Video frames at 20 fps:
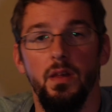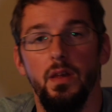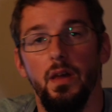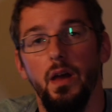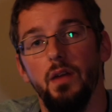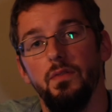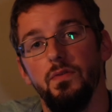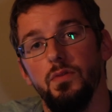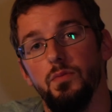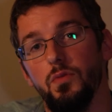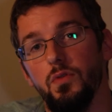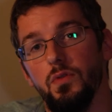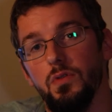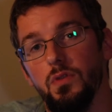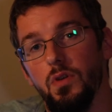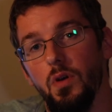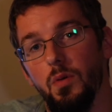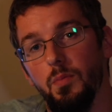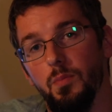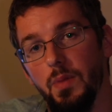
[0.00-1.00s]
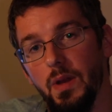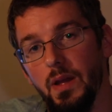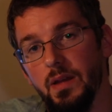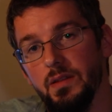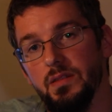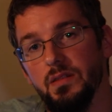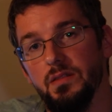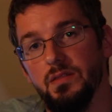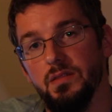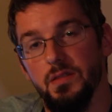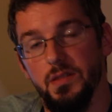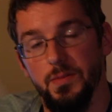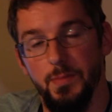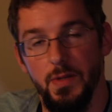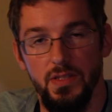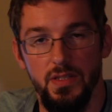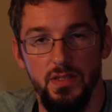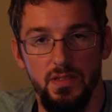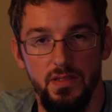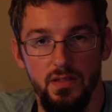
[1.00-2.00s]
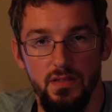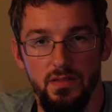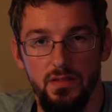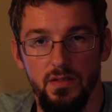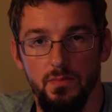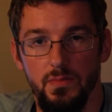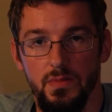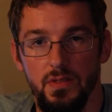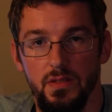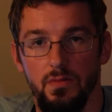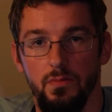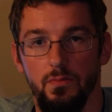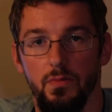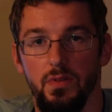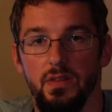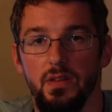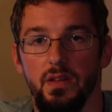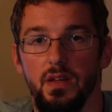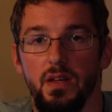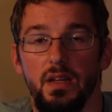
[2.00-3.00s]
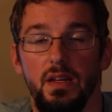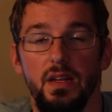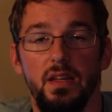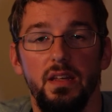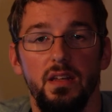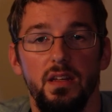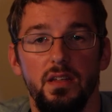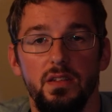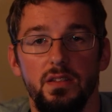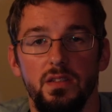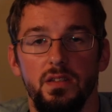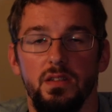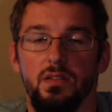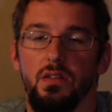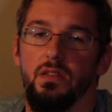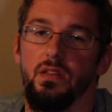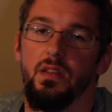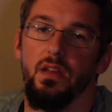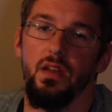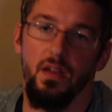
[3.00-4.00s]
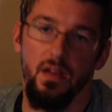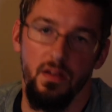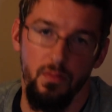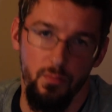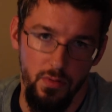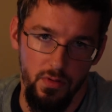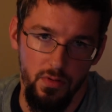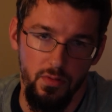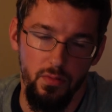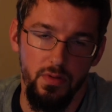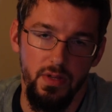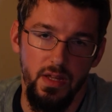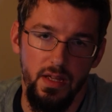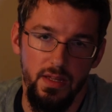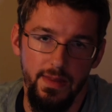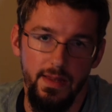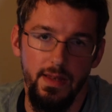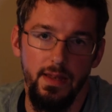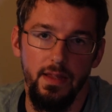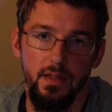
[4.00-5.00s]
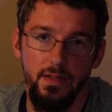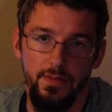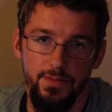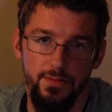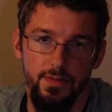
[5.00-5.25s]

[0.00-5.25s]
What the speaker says: And for more complex suspension systems with linkage, we'll call that the linkage